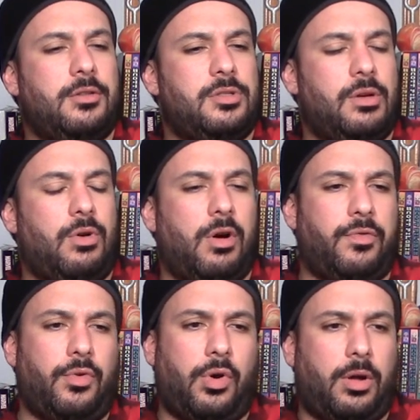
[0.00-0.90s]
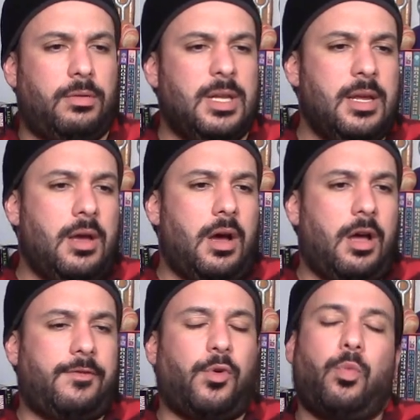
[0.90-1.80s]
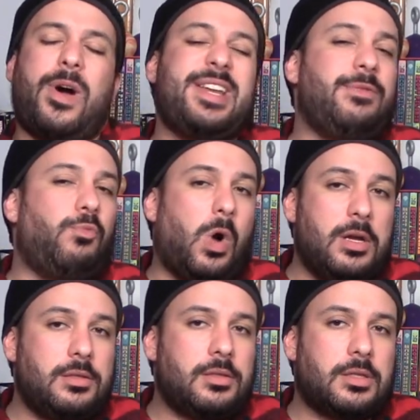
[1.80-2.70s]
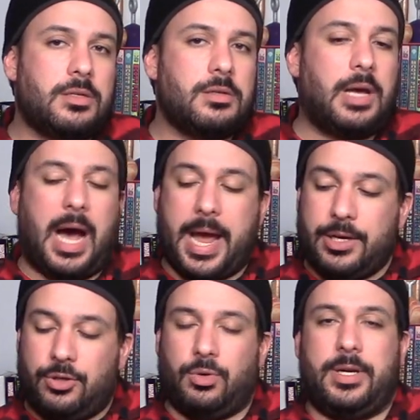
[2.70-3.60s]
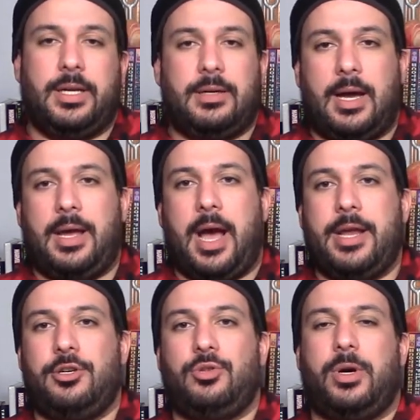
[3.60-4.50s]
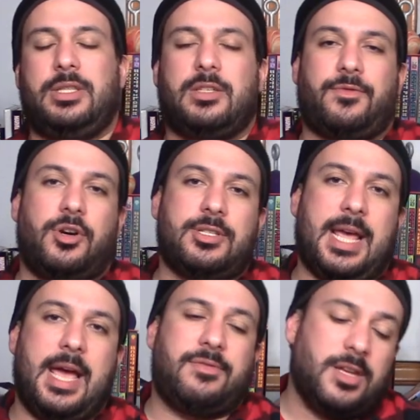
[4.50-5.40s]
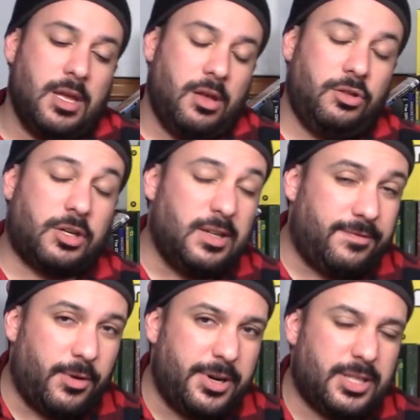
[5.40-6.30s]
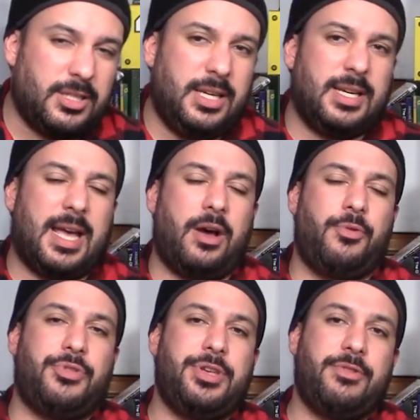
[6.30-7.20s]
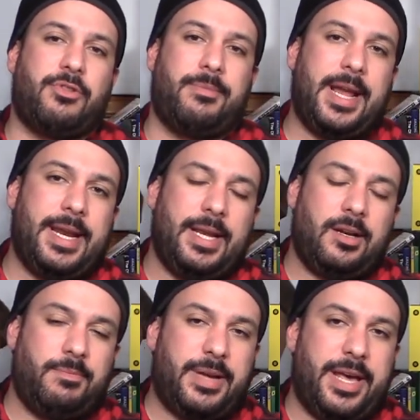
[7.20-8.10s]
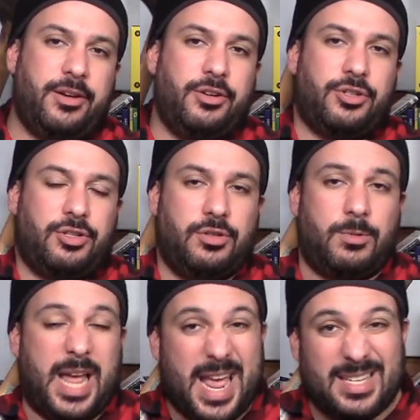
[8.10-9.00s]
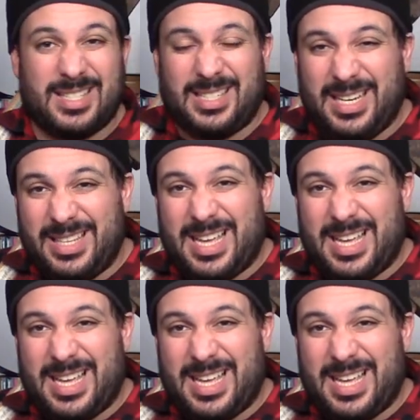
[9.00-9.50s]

So overall, for what it was, I enjoyed it. I enjoyed this first half. Looking forward to seeing how the remaining competitors do and seeing